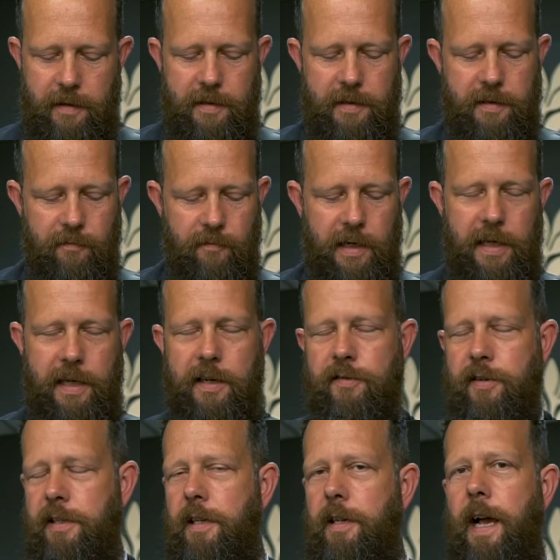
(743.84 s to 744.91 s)
This is a really
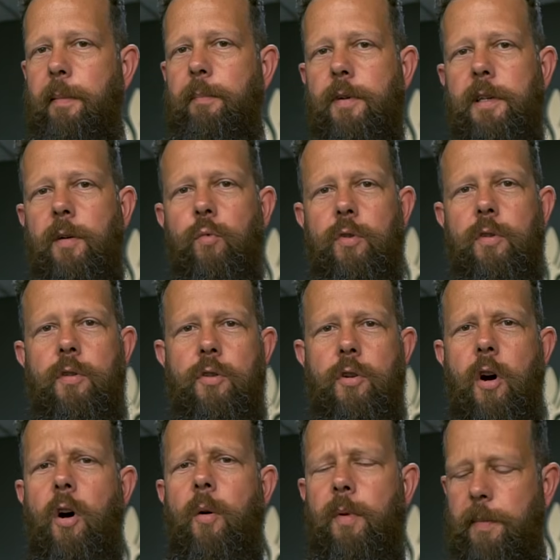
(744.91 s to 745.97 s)
interesting amp because I wouldn't
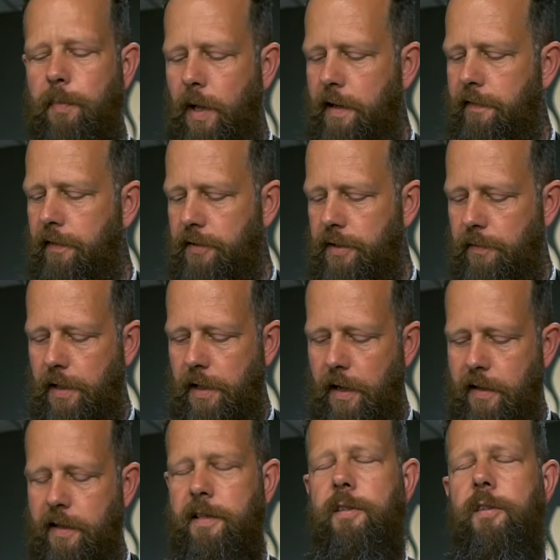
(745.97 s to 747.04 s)
normally play through something
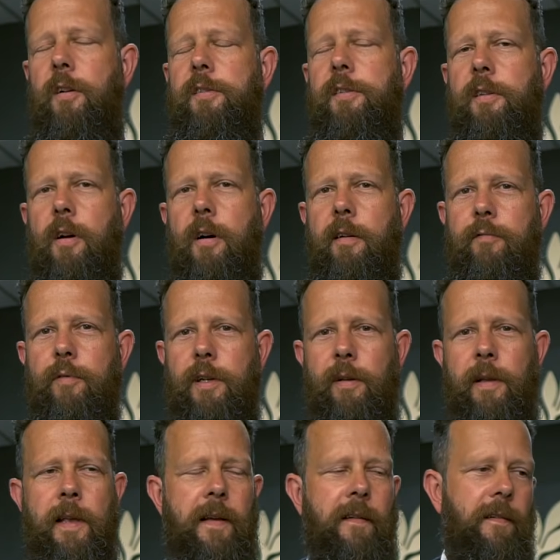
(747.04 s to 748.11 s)
like this. It's also got a
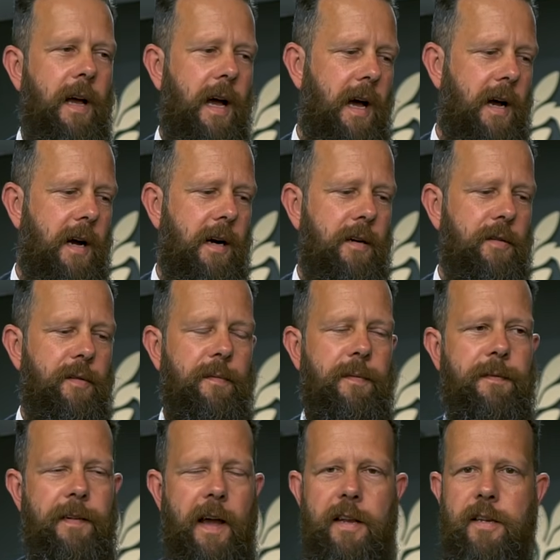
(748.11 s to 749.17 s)
real hard,
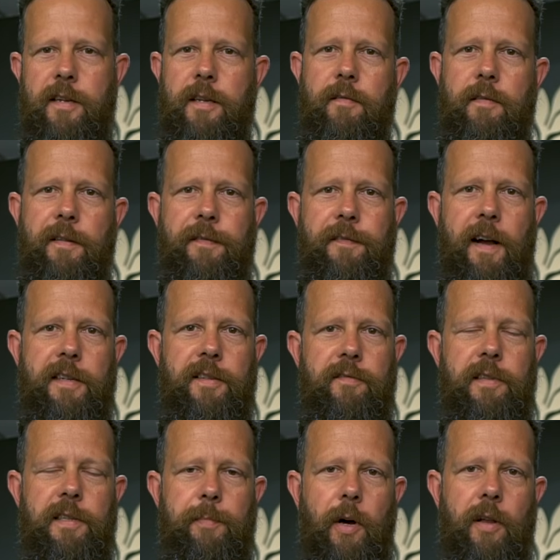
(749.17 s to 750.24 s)
fendery, fast
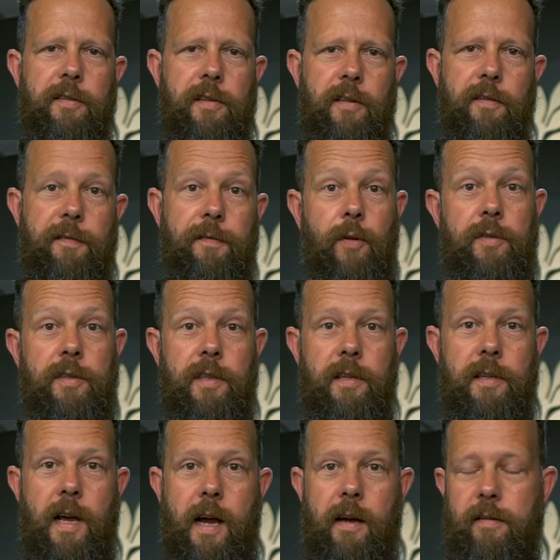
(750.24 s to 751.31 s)
response on the front of
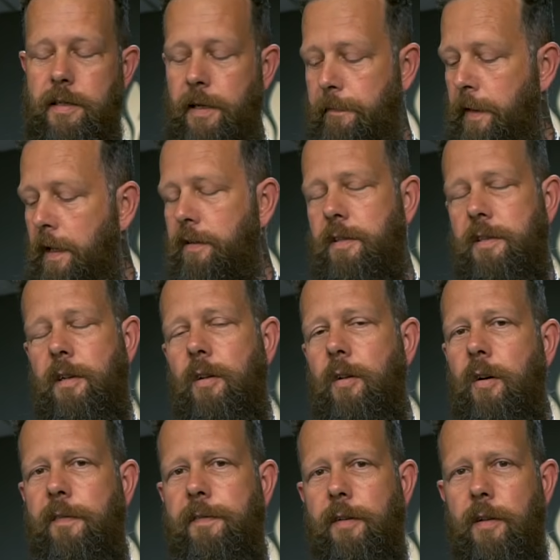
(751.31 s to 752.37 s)
the note. So there's an
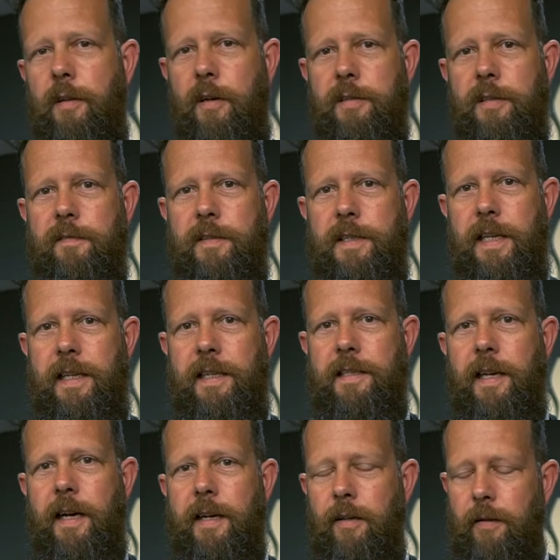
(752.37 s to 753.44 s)
awful lot of
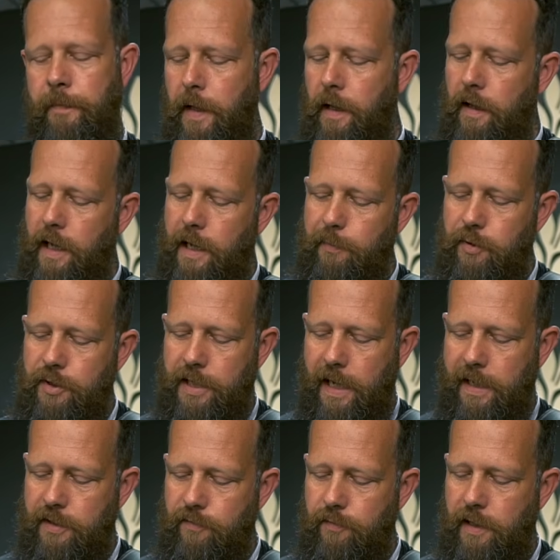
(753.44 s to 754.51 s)
detail. It
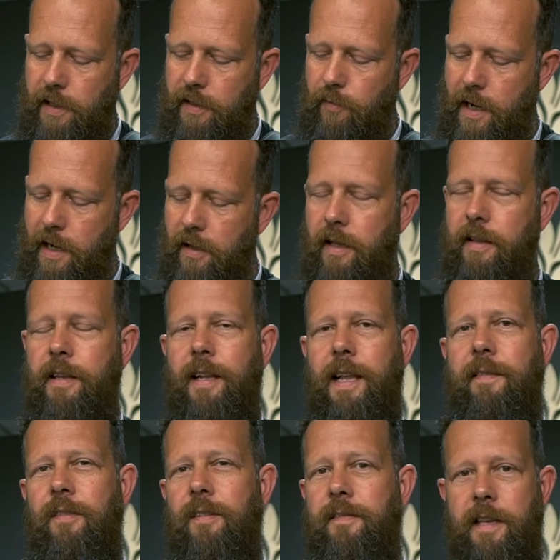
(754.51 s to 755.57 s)
projects really well and the
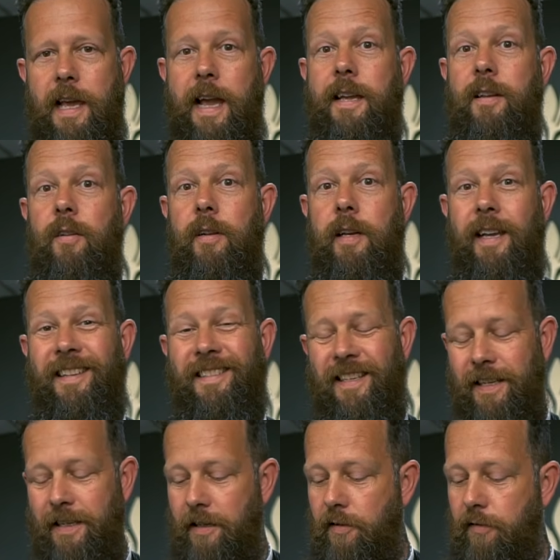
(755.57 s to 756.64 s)
level of gain on it is
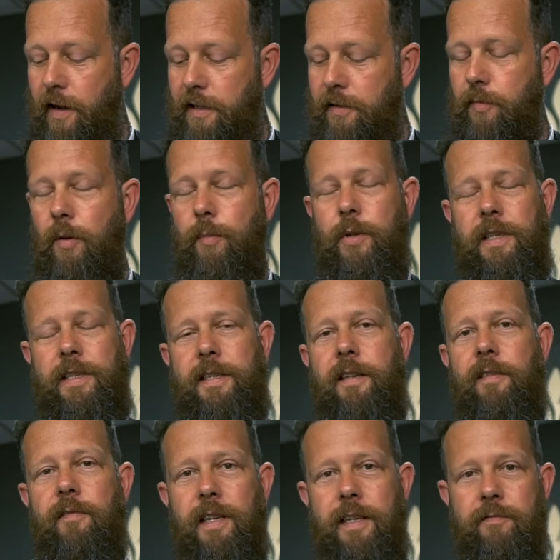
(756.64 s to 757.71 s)
incredible, but it
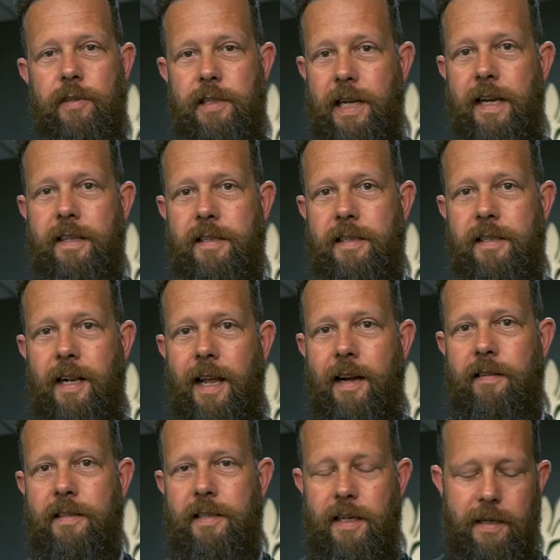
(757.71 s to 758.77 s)
still retains its
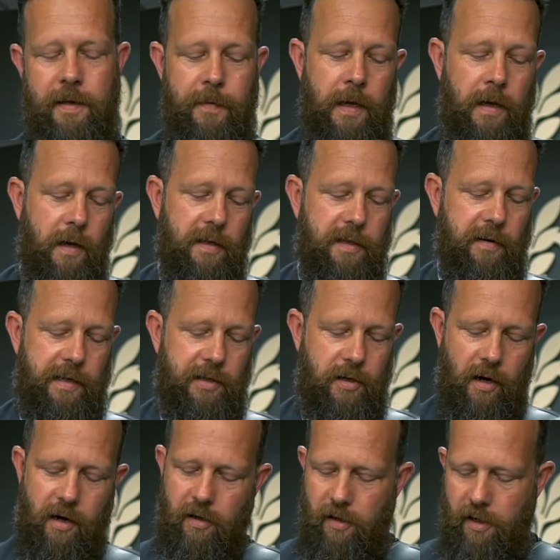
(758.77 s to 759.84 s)
clarity. So it's
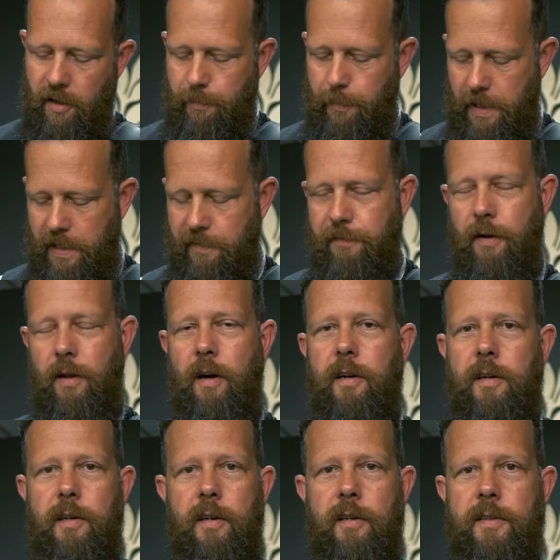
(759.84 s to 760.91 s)
got a lot of beef, a
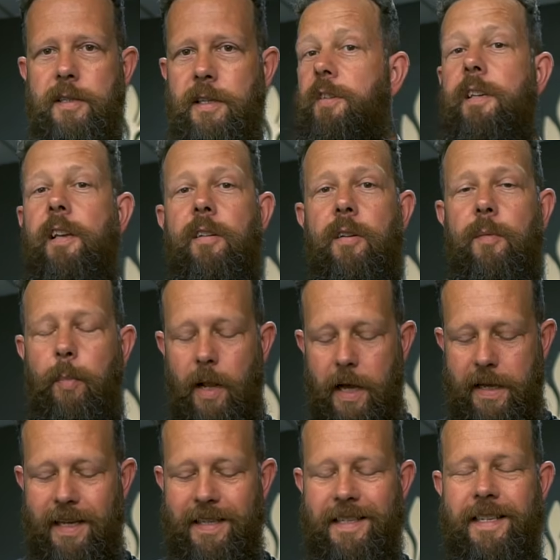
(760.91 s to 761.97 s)
lot of guts. So you could
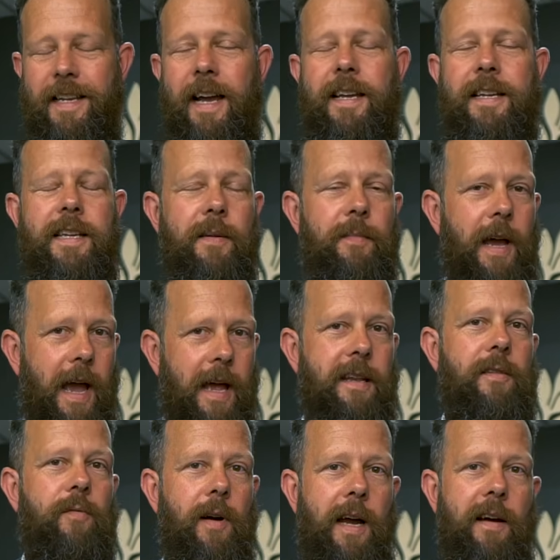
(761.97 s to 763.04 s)
play a stadium
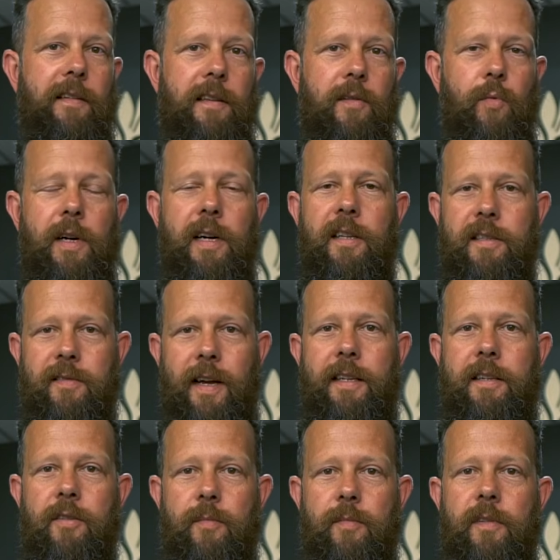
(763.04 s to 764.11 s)
anywhere in the world to
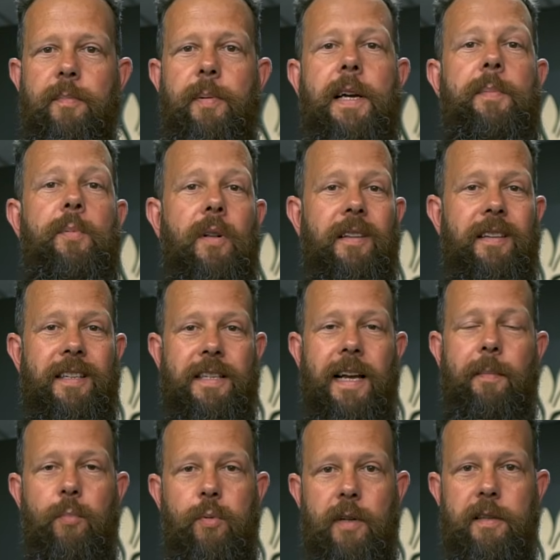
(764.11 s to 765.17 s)
any number of people and this
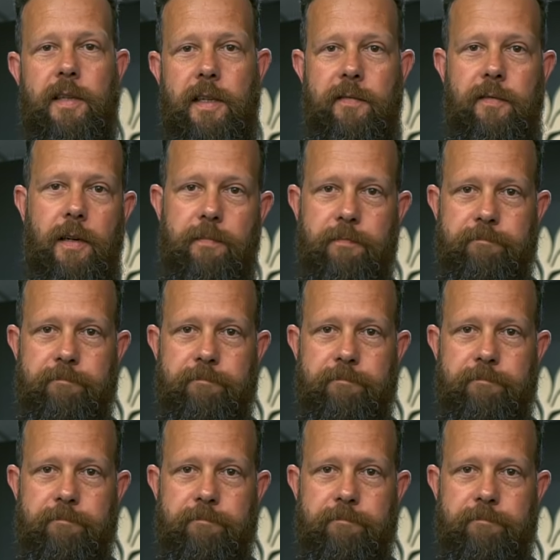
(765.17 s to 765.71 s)
amp will deliver.